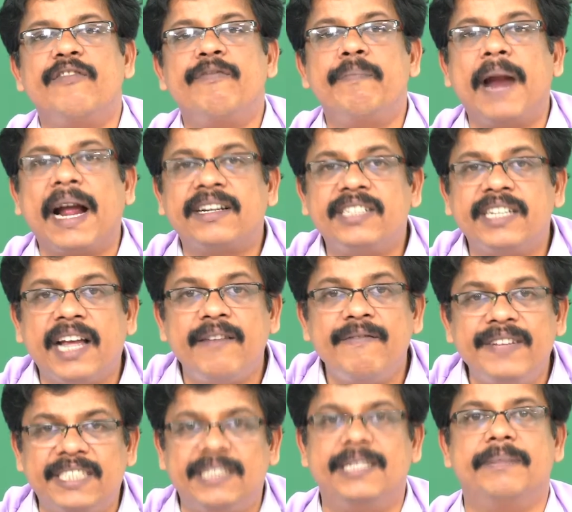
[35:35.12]
of practical
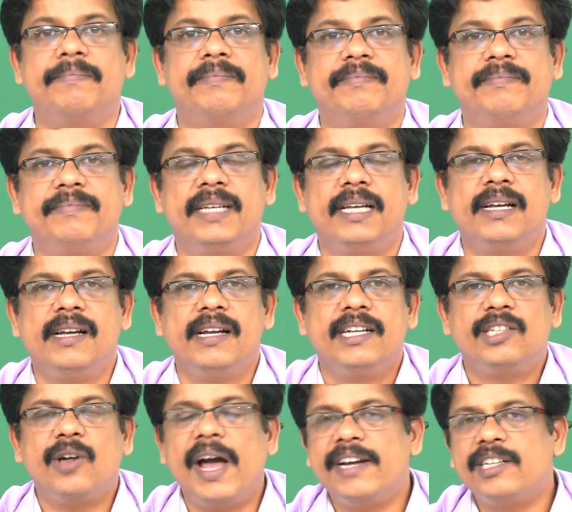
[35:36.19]
wisdom.
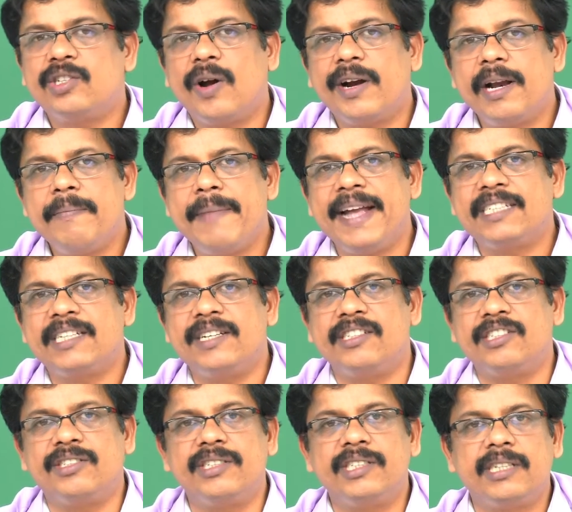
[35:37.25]
So, Aristotle makes a
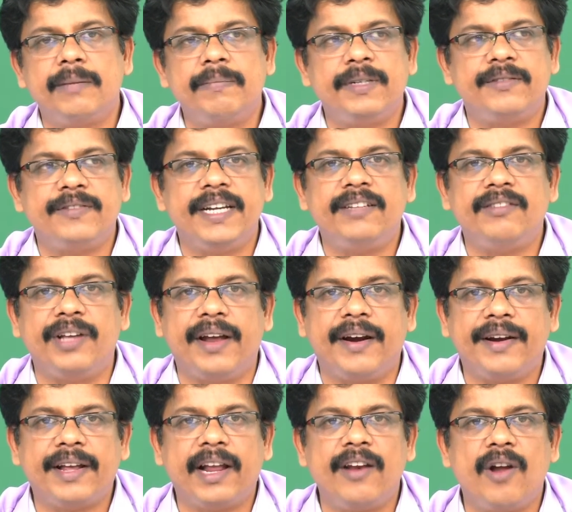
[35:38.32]
distinction between
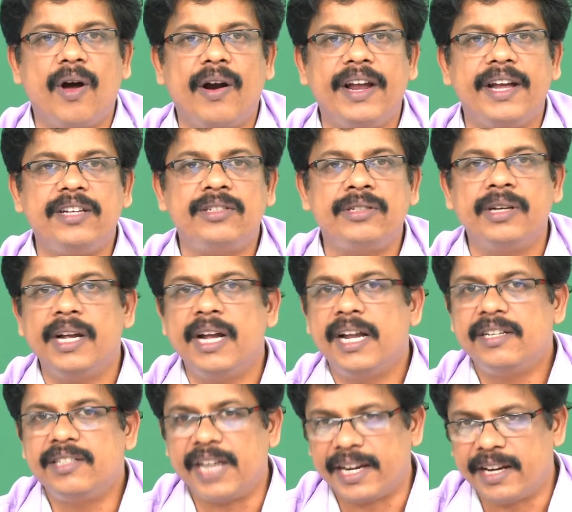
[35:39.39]
theoretical knowledge,
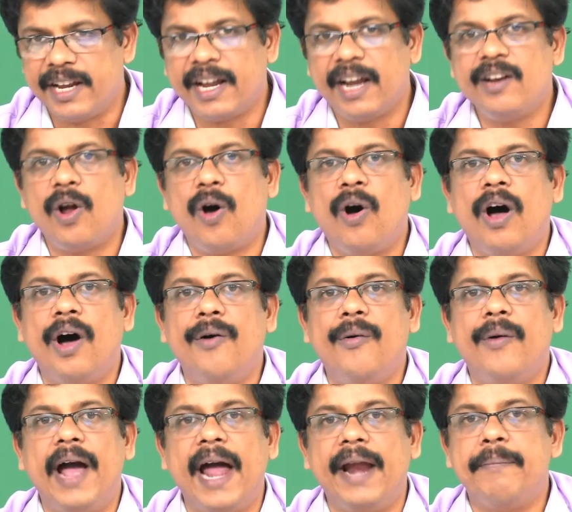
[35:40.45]
technical know-how
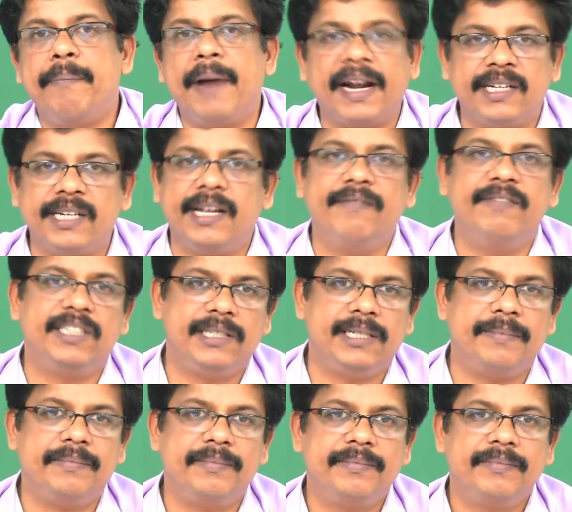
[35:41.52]
and practical
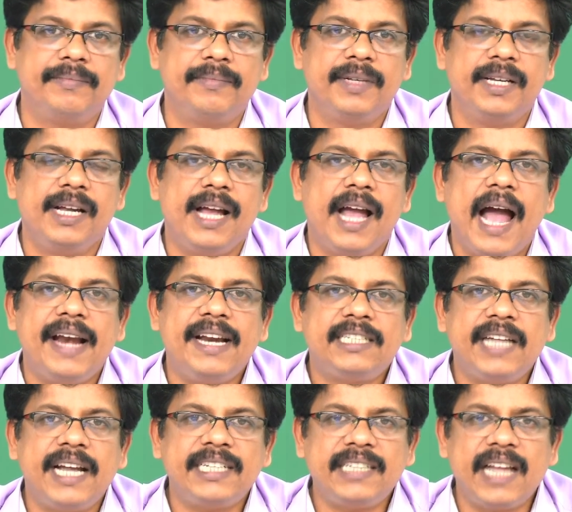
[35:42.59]
wisdom. And he
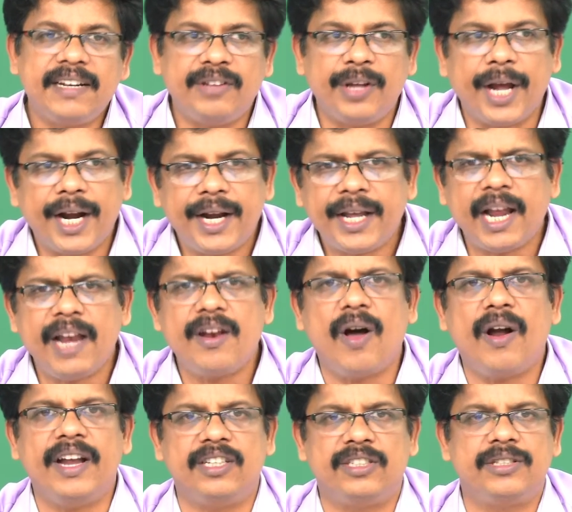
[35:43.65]
says that theoretical
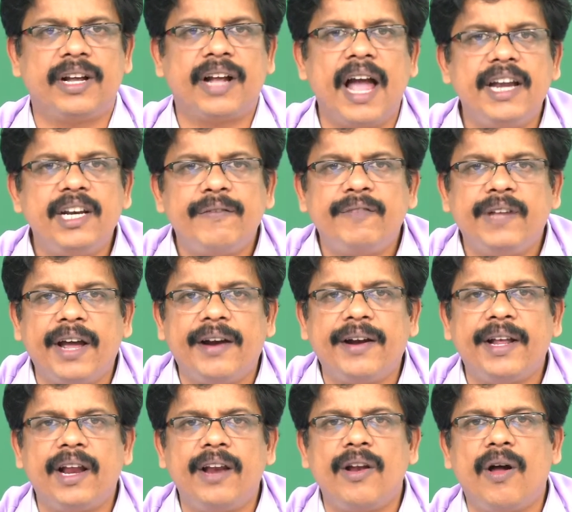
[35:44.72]
knowledge, the kind of
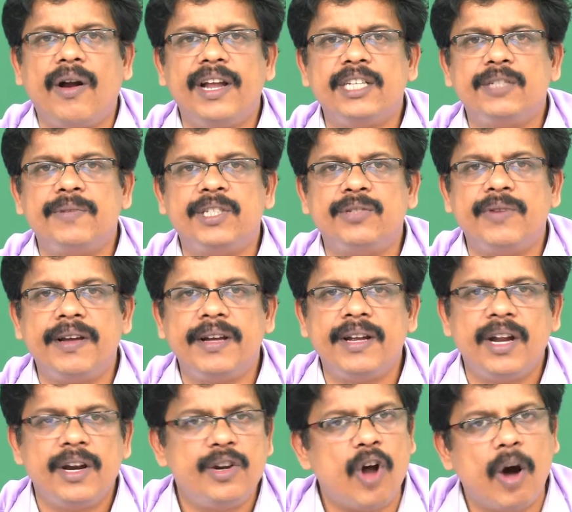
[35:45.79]
theoretical knowledge which we
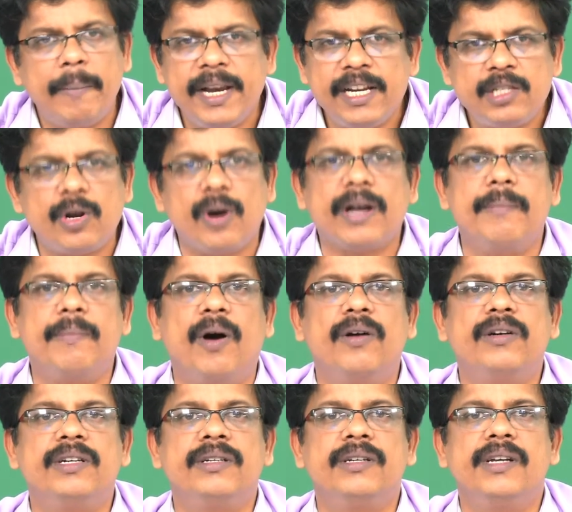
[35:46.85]
normally talk
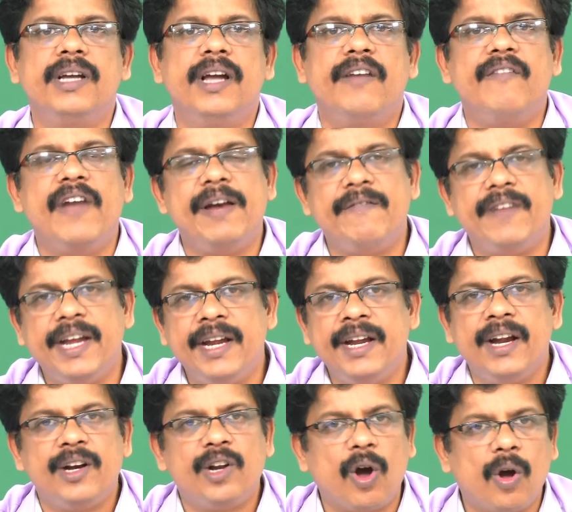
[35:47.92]
about when we
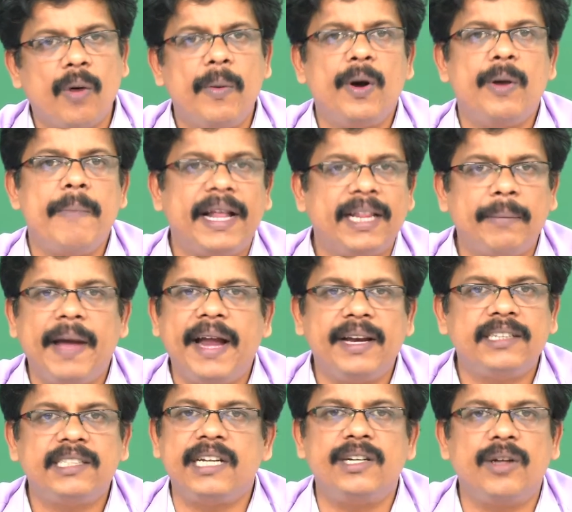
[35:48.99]
talk about
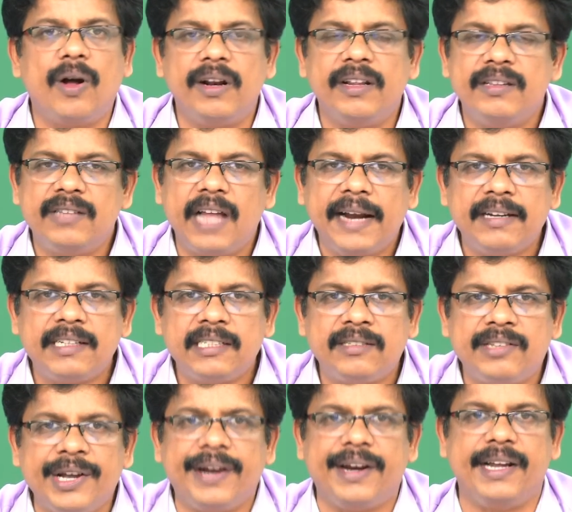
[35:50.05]
mathematics and all, that is
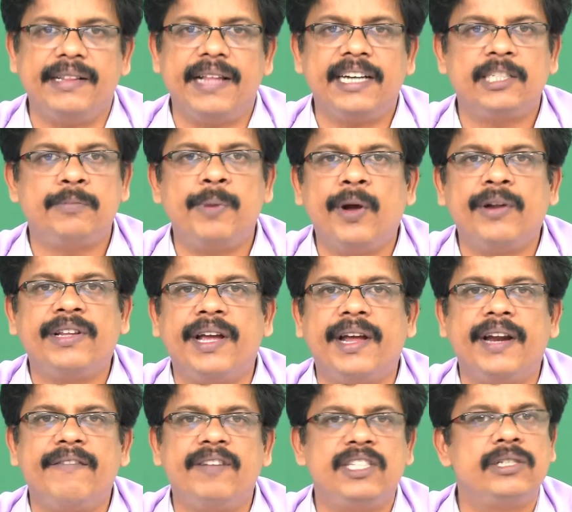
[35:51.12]
theory, that is pure
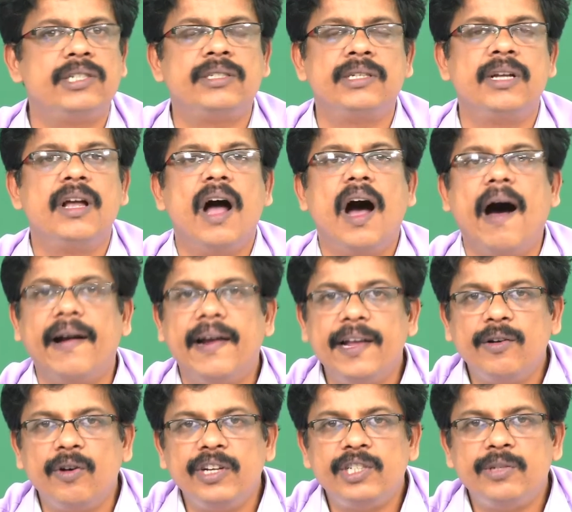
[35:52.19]
theory, which is hardly
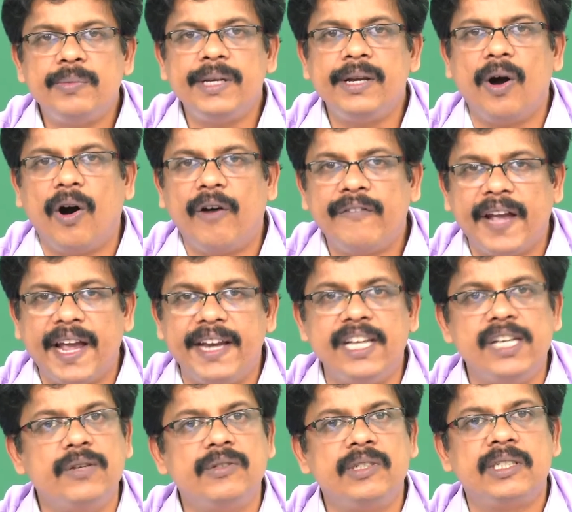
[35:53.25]
going to be of any
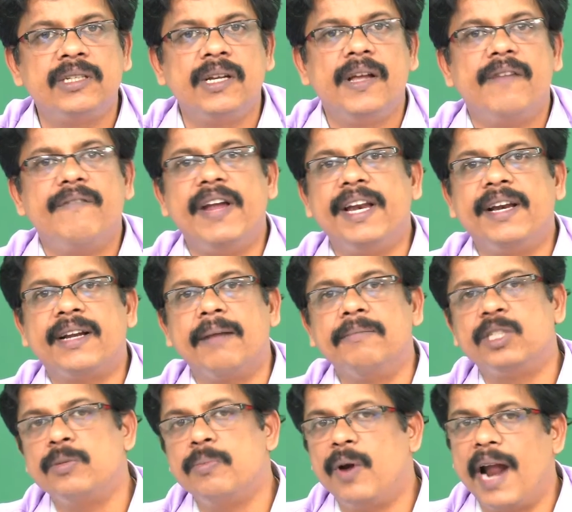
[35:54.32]
use when it
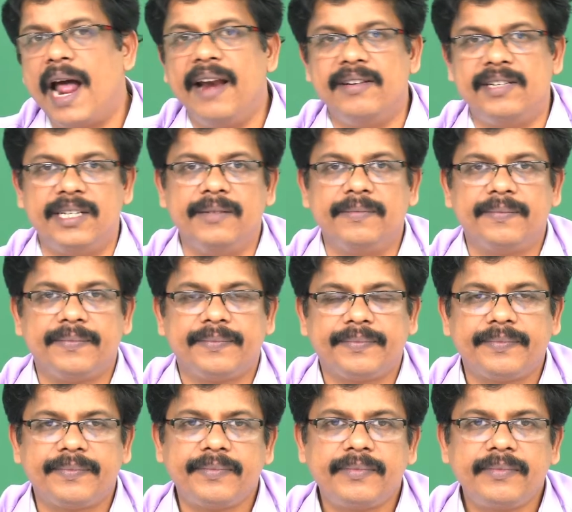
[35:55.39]
comes to morality.
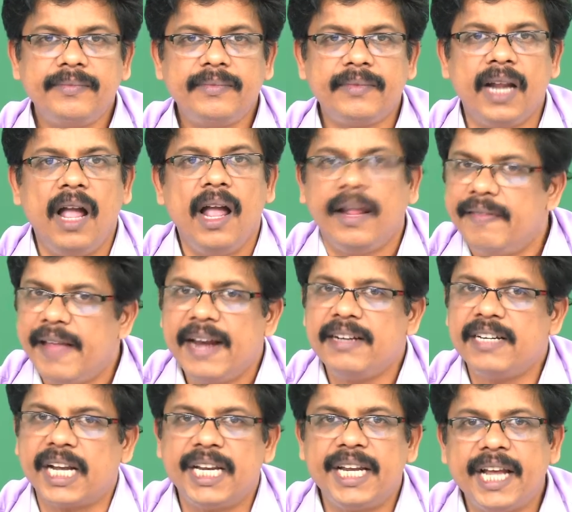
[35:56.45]
Then
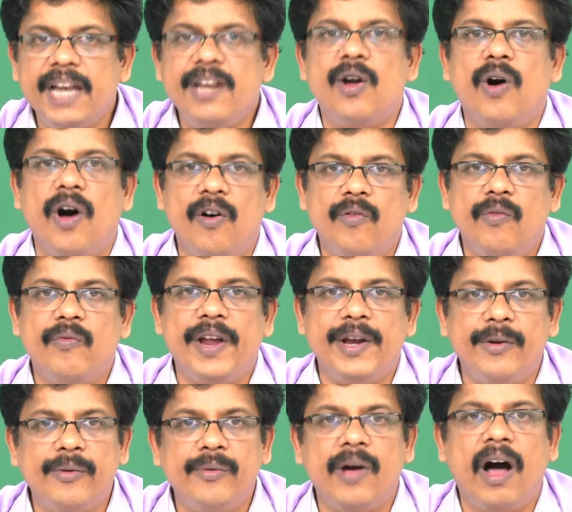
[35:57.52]
technical know-how, when
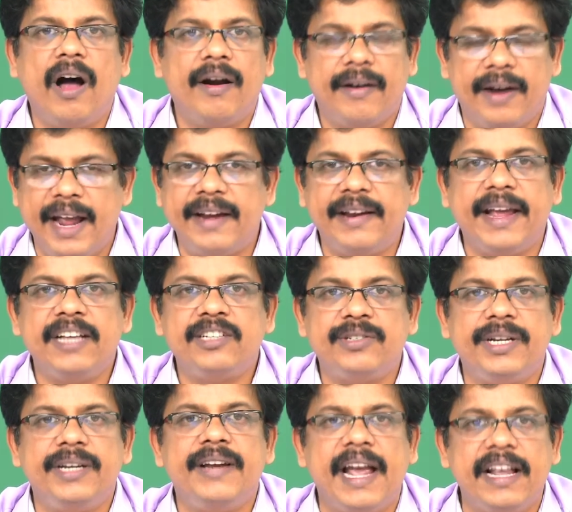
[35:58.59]
you are engaged
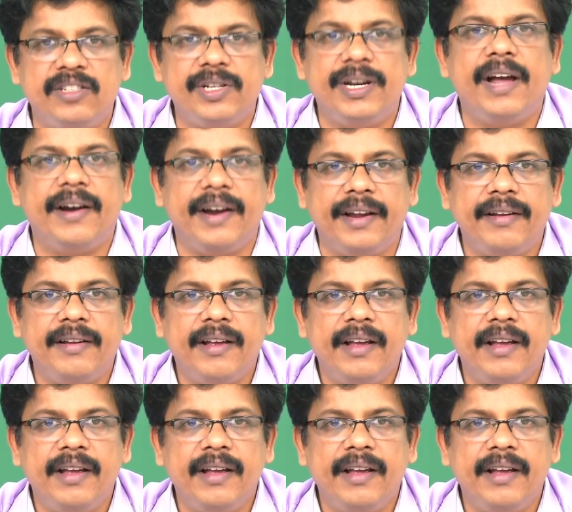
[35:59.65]
in engineering,